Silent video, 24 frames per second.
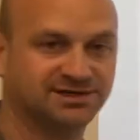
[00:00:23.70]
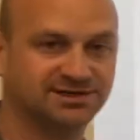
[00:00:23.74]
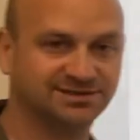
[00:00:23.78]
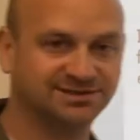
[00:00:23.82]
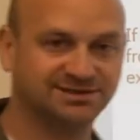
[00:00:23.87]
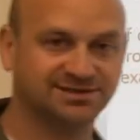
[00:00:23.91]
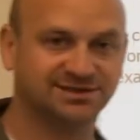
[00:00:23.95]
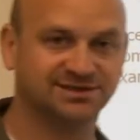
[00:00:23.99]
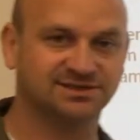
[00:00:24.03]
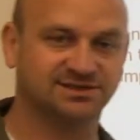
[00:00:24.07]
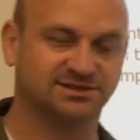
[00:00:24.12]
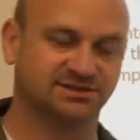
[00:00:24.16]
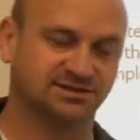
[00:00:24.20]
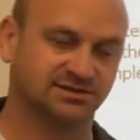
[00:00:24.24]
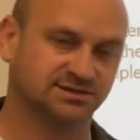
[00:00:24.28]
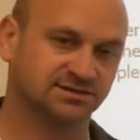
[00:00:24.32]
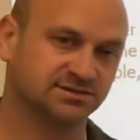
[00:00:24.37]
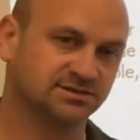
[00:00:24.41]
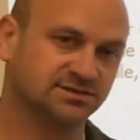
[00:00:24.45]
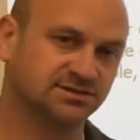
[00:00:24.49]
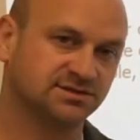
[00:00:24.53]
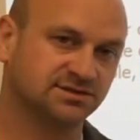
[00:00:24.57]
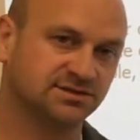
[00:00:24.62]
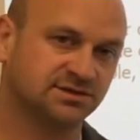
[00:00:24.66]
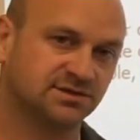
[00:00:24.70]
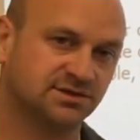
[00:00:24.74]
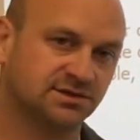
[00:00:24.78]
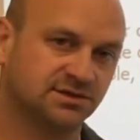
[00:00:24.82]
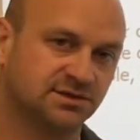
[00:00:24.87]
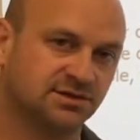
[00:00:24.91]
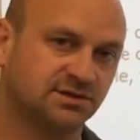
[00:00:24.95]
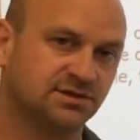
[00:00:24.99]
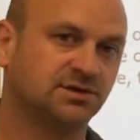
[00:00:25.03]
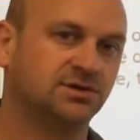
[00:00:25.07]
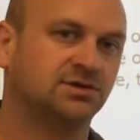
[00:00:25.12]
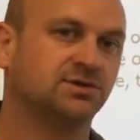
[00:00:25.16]
the distance,
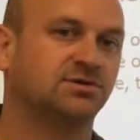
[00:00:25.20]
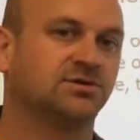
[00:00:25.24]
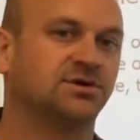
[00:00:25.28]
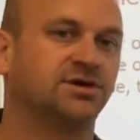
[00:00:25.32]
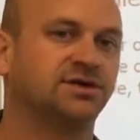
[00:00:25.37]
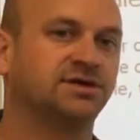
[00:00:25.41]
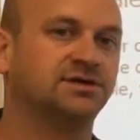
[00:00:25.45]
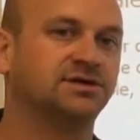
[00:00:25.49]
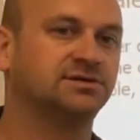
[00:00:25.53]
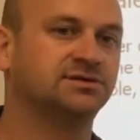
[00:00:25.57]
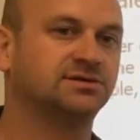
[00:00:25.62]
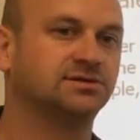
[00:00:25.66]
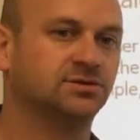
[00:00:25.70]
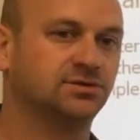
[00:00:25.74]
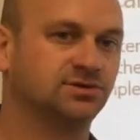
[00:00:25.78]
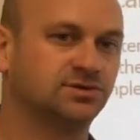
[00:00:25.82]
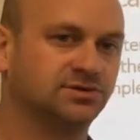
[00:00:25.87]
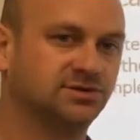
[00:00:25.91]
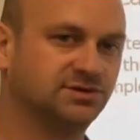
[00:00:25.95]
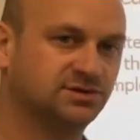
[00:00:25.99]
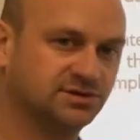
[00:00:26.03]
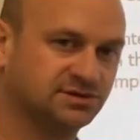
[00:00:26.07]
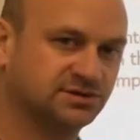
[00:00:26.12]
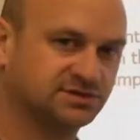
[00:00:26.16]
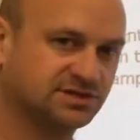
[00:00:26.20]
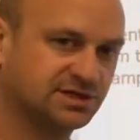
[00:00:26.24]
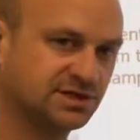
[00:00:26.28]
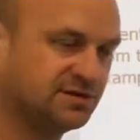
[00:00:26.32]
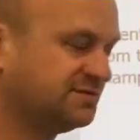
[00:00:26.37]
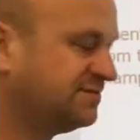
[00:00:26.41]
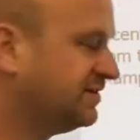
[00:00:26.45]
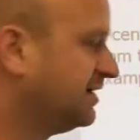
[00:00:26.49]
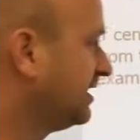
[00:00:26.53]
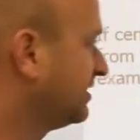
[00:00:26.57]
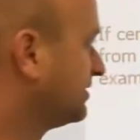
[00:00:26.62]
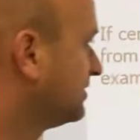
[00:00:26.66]
right, or the scale
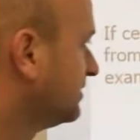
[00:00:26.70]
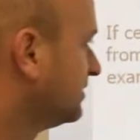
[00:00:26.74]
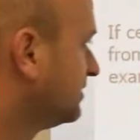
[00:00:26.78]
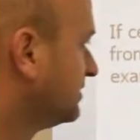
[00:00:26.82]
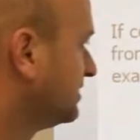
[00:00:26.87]
factor